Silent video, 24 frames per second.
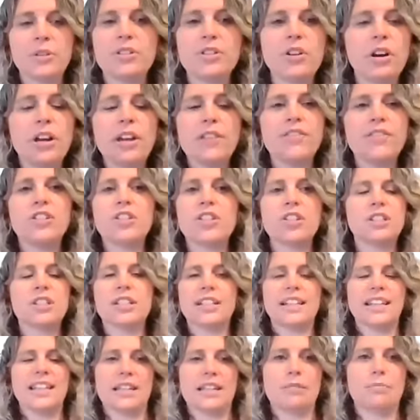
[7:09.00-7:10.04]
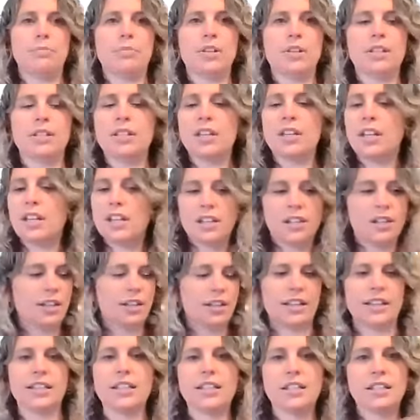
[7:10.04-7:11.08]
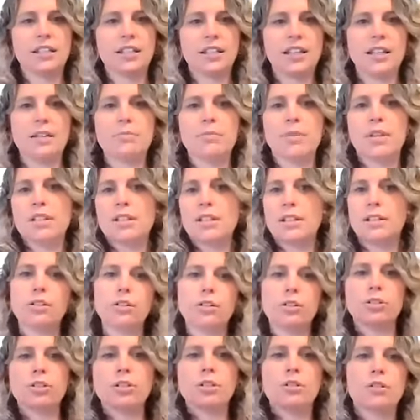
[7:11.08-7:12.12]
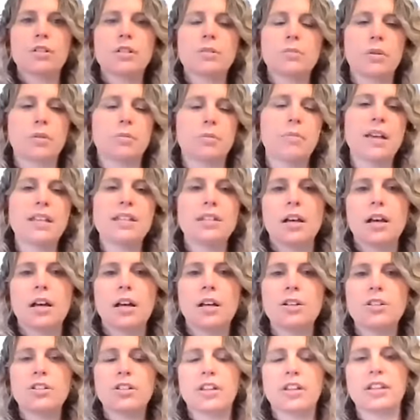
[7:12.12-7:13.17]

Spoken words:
So it's not even just sleep. You can get sleep. There's luxuries with massage.